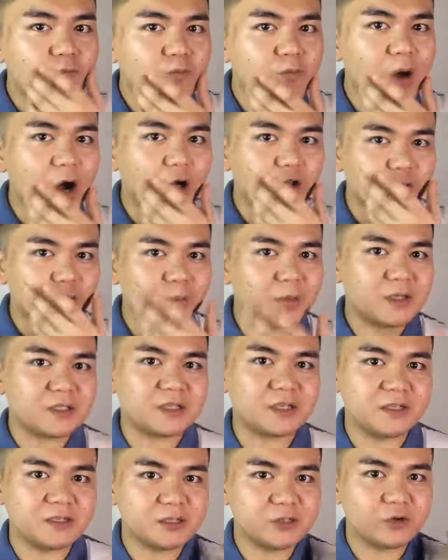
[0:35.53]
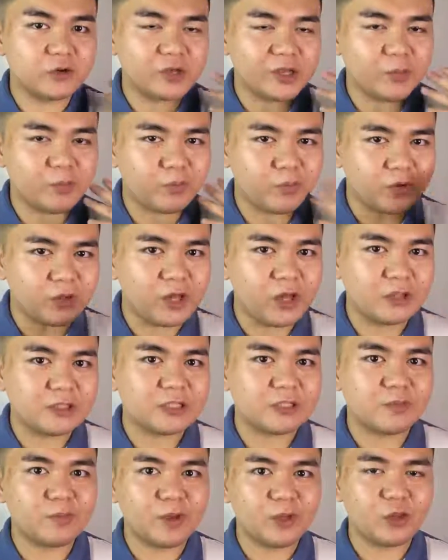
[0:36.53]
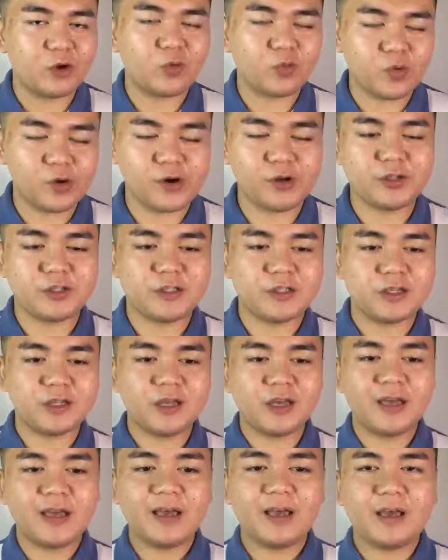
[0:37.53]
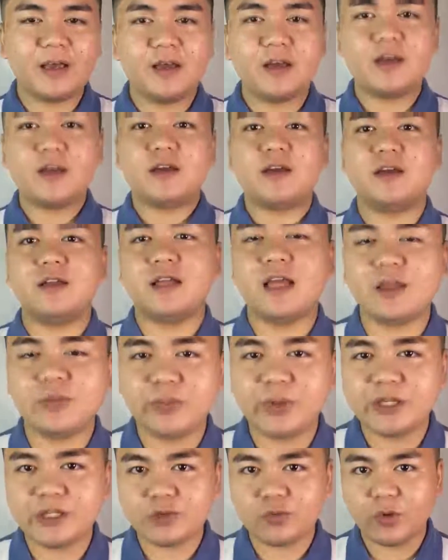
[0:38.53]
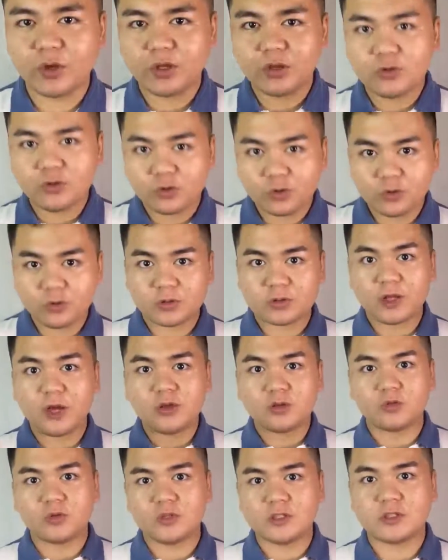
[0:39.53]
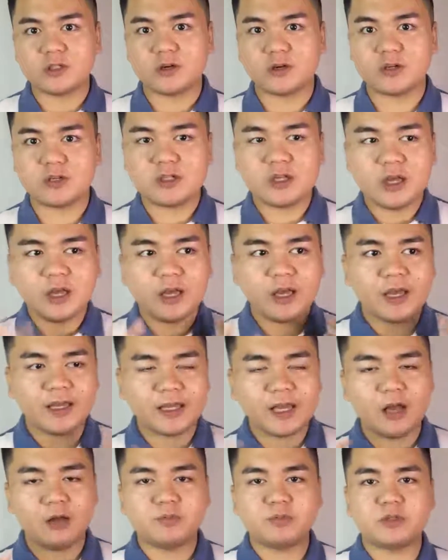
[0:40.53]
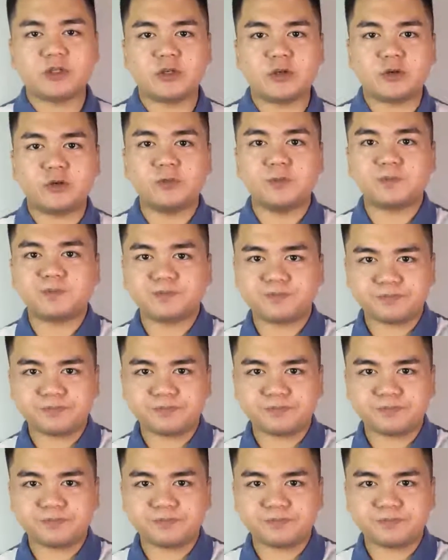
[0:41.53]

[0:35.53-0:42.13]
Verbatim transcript: mouth muscles so you can pronounce better words that means when you do tongue twisters it helps you